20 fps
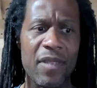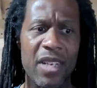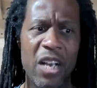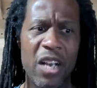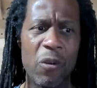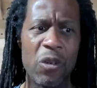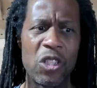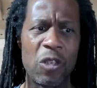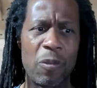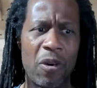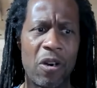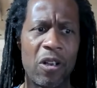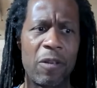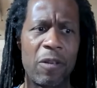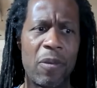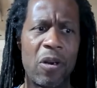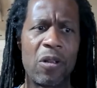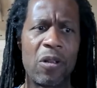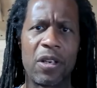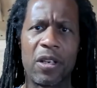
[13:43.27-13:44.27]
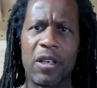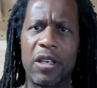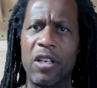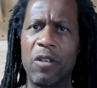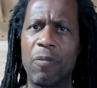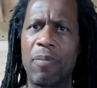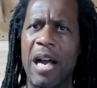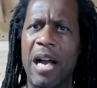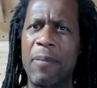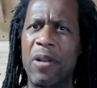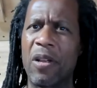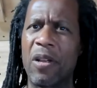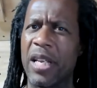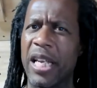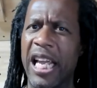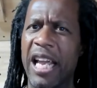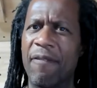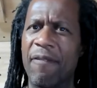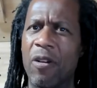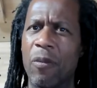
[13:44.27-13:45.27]
It was a burly boulder. Mm-hmm. You probably only
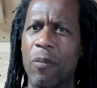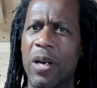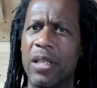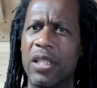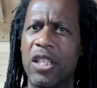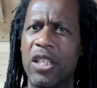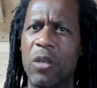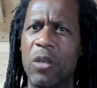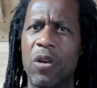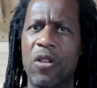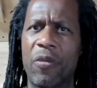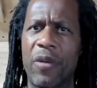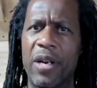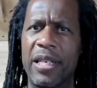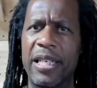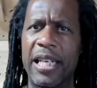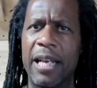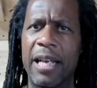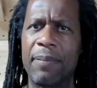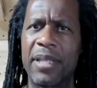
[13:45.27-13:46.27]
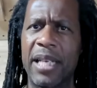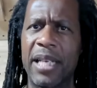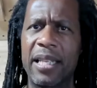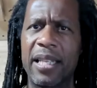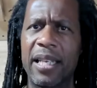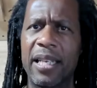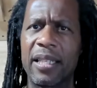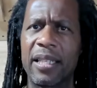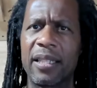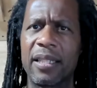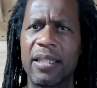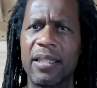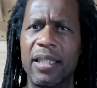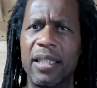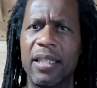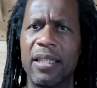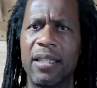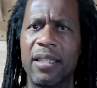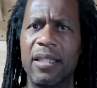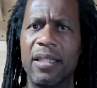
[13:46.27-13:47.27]
gave it what two or three attempts. Yeah, I definitely think?
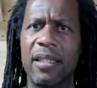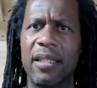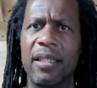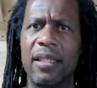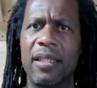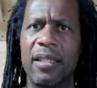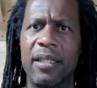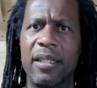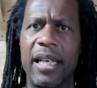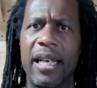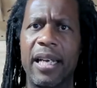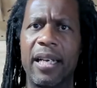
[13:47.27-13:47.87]
was. Yeah.